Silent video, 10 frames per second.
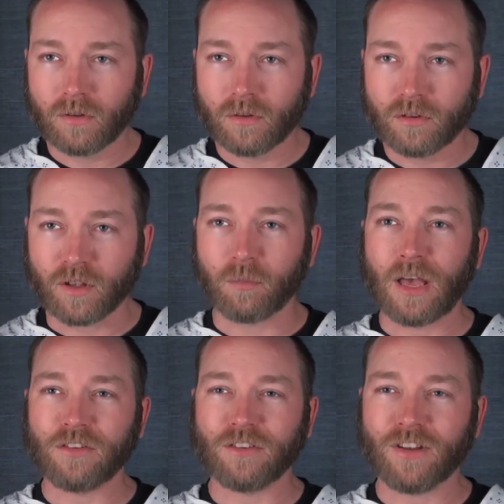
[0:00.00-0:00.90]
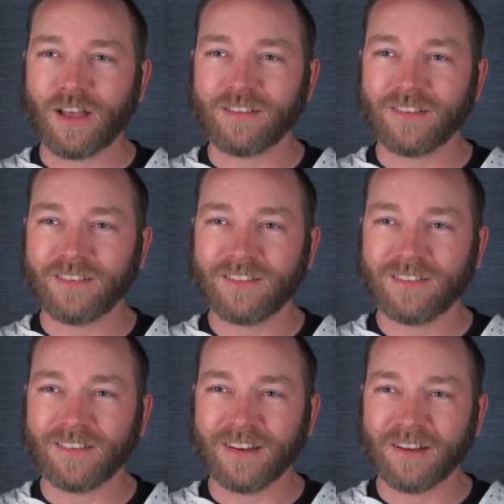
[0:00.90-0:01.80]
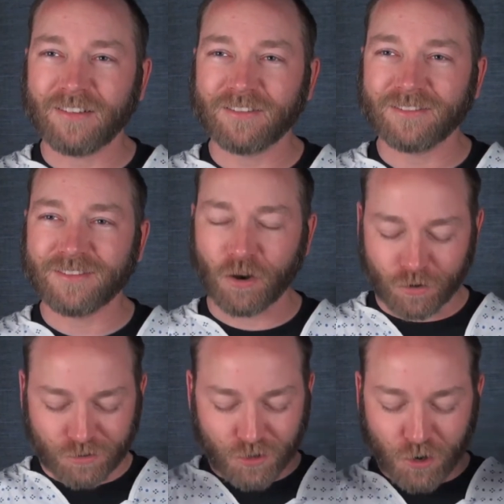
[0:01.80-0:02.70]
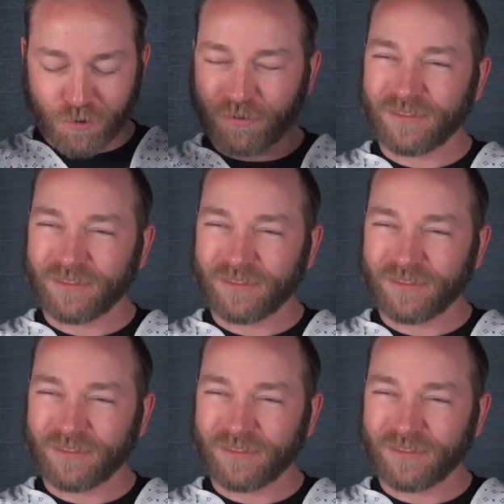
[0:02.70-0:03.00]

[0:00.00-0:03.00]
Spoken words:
It's like Magic Johnson, you know? 32!